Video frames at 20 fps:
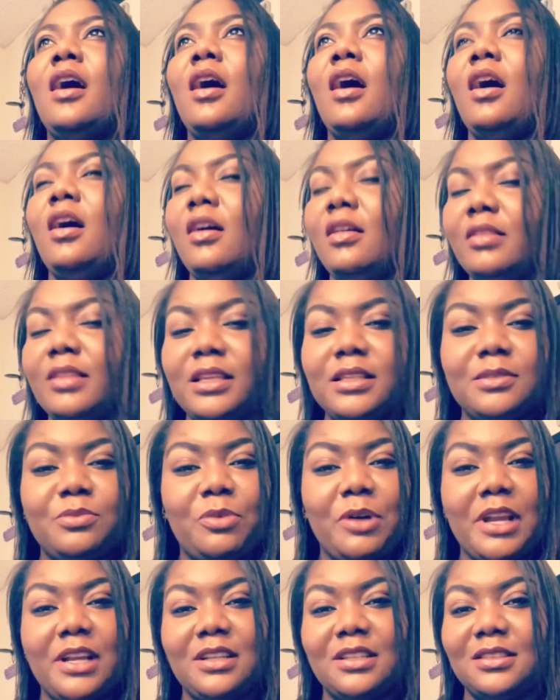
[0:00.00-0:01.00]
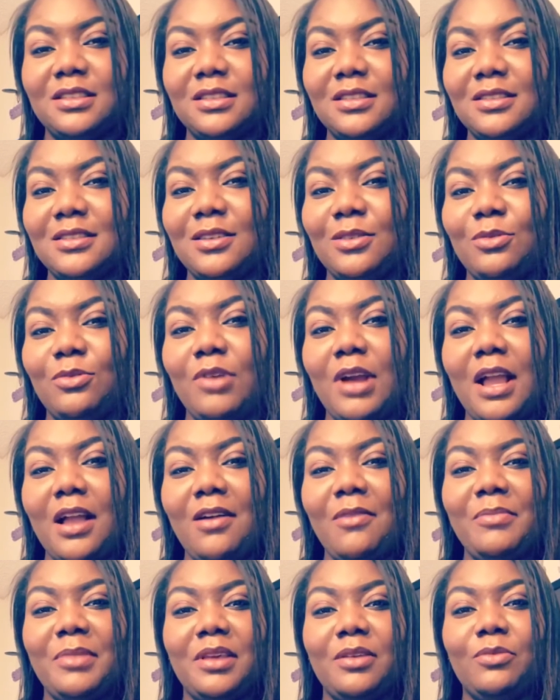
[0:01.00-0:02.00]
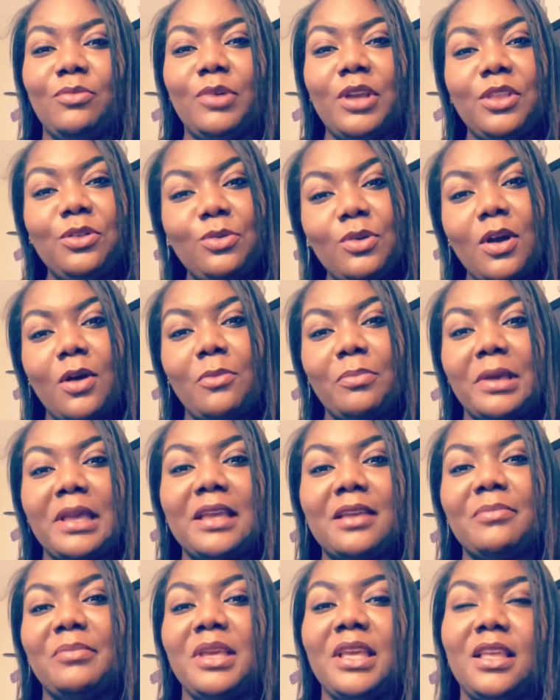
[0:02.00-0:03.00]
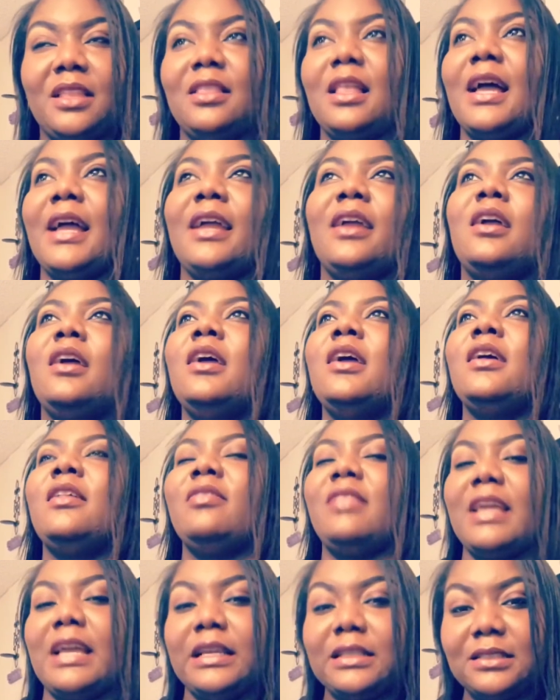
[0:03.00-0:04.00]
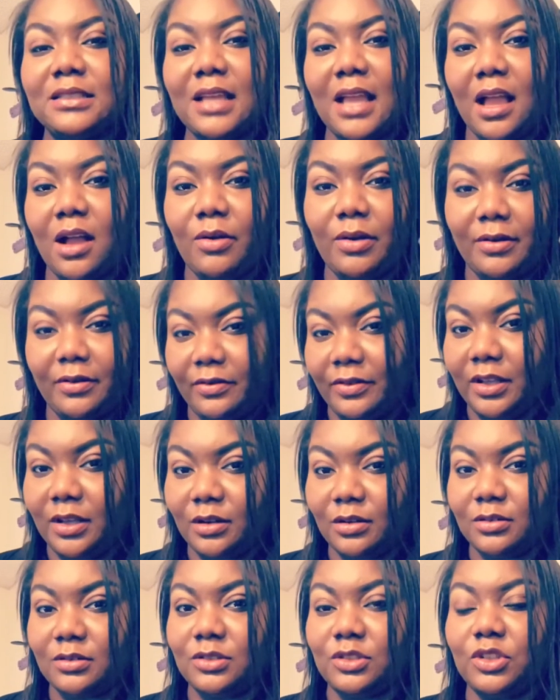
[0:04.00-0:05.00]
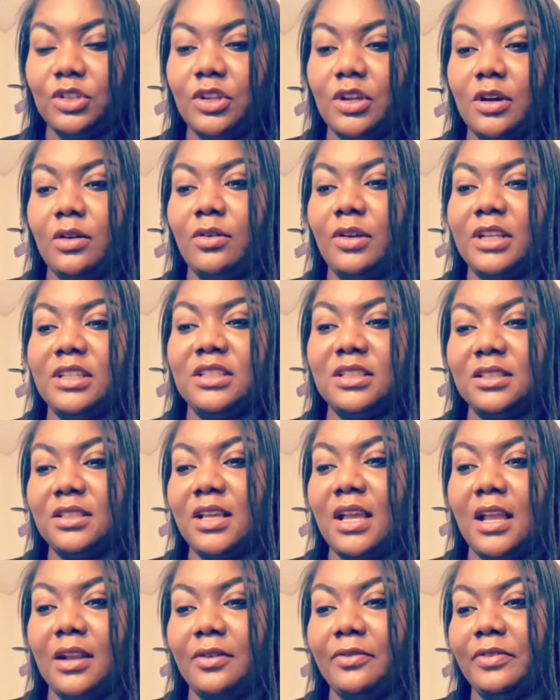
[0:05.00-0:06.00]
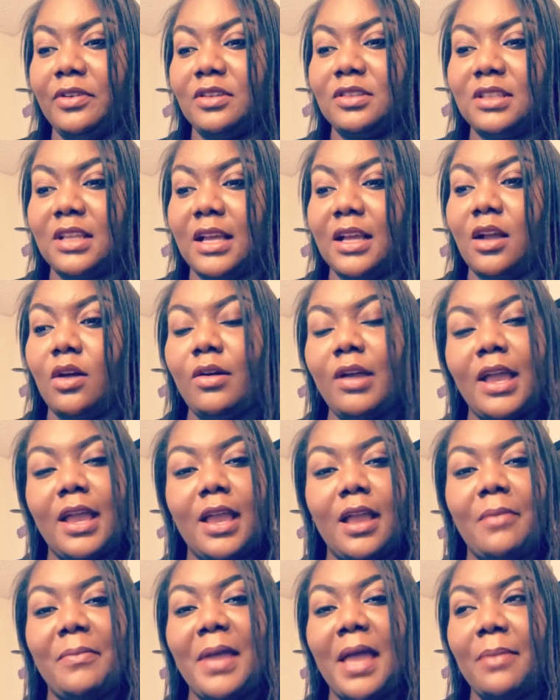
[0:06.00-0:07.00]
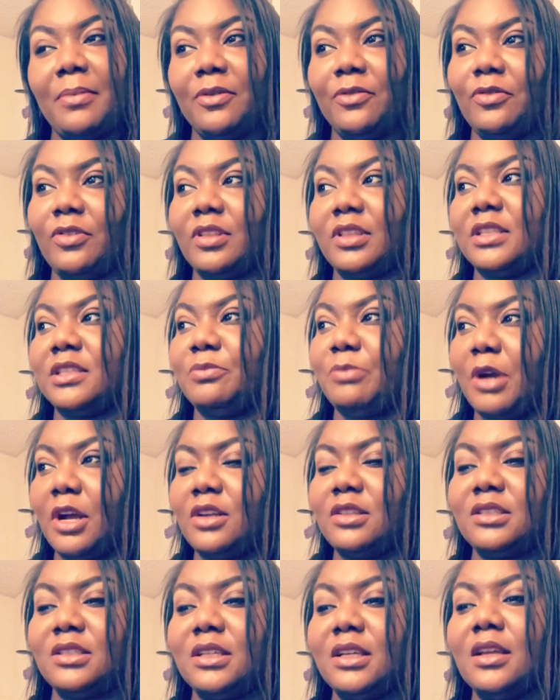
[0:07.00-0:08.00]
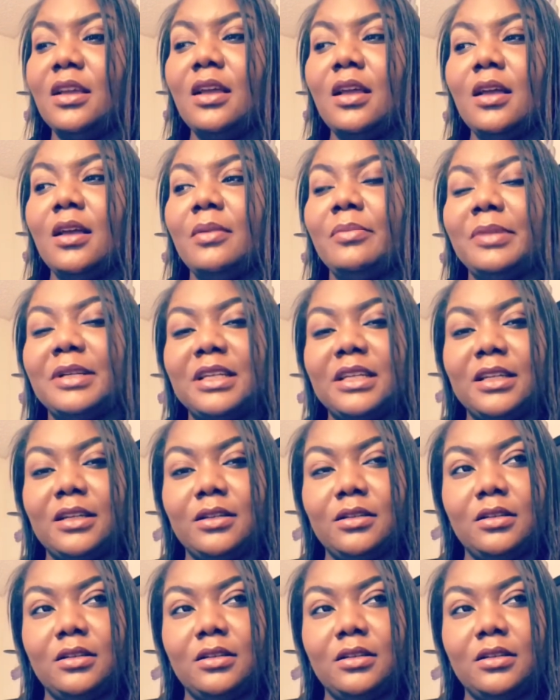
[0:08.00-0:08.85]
all these pregnancies around me, when you gonna pick me? Like, that's how it feels. It just kind of feels like, okay, I'm happy for this person, but